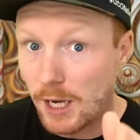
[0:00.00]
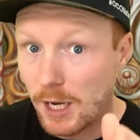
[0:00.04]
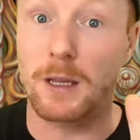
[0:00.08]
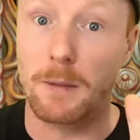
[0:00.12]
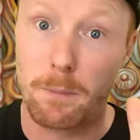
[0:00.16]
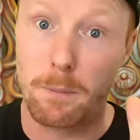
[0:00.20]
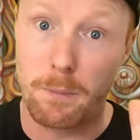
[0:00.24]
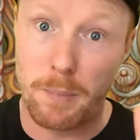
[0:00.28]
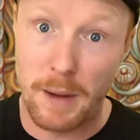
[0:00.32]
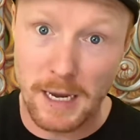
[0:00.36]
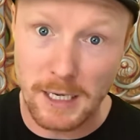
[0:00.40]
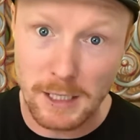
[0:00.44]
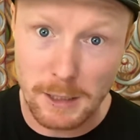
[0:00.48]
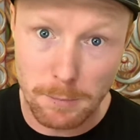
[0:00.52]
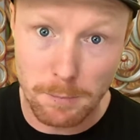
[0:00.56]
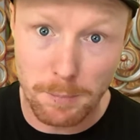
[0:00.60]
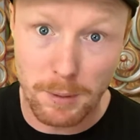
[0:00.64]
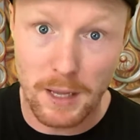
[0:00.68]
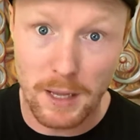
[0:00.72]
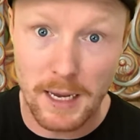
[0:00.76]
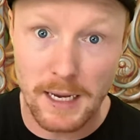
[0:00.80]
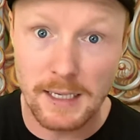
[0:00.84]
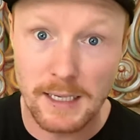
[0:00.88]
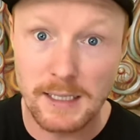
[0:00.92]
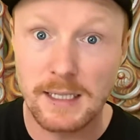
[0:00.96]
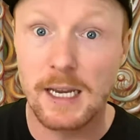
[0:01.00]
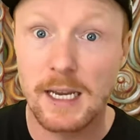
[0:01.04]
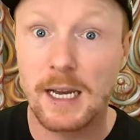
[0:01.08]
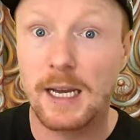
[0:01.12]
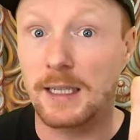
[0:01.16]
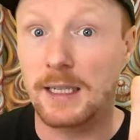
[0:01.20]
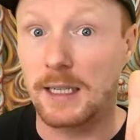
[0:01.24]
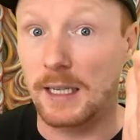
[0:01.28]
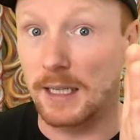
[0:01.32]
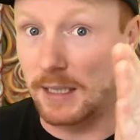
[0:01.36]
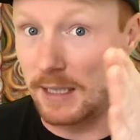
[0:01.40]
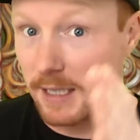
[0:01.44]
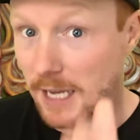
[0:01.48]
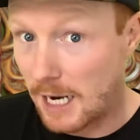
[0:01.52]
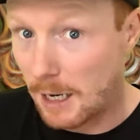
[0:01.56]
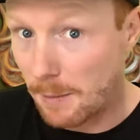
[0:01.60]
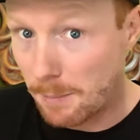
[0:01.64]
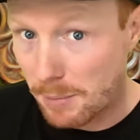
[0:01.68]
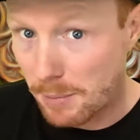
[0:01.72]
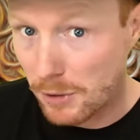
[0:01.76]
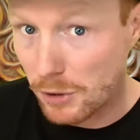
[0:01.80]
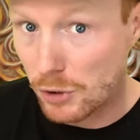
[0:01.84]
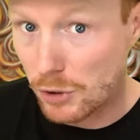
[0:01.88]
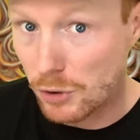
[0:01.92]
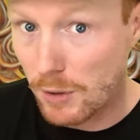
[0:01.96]
The best plays to set up
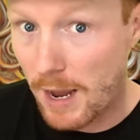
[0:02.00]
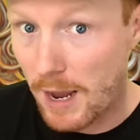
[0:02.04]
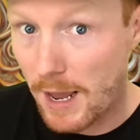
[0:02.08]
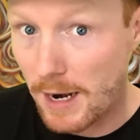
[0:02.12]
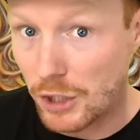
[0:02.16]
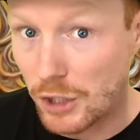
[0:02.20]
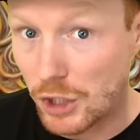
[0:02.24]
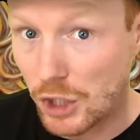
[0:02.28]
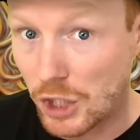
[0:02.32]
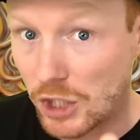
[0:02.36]
your strategy.